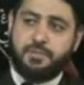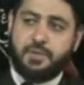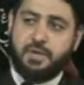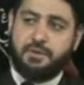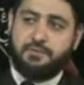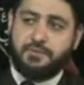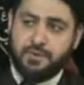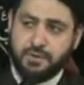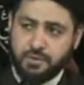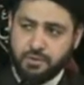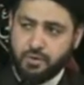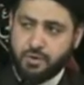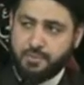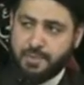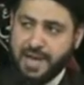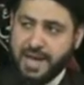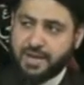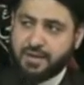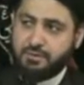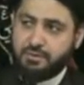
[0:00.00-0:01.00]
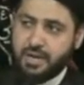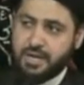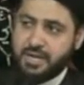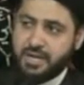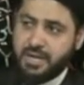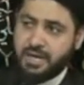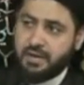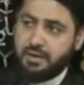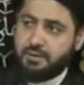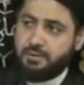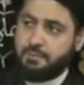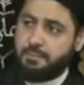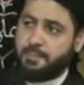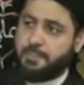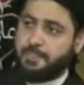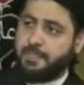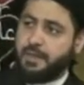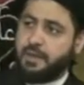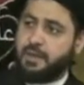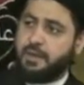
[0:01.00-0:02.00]
If you look back right now
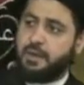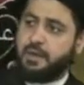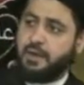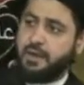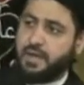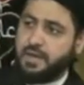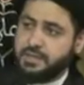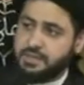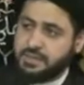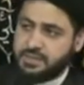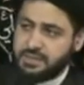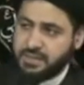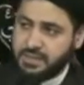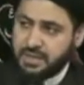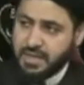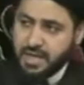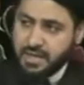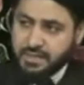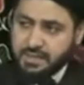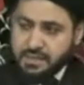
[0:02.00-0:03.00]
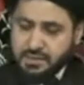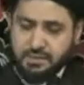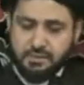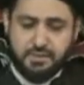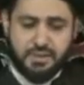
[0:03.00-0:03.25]
and see that,